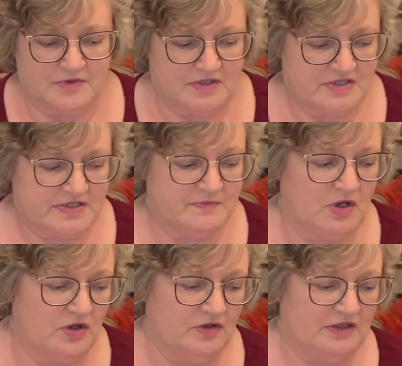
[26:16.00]

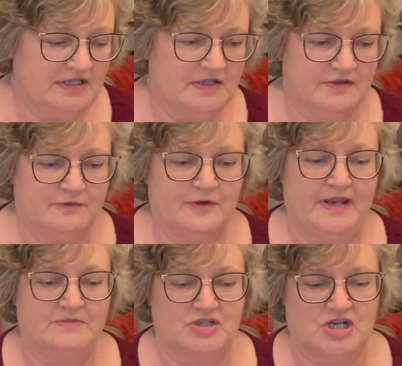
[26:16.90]
small
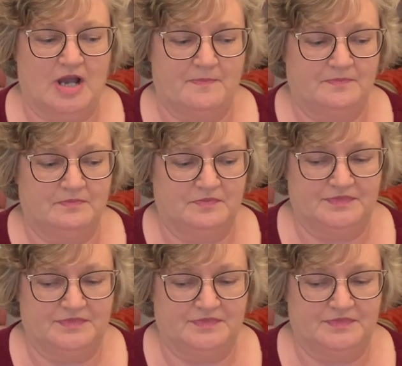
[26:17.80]
frame shop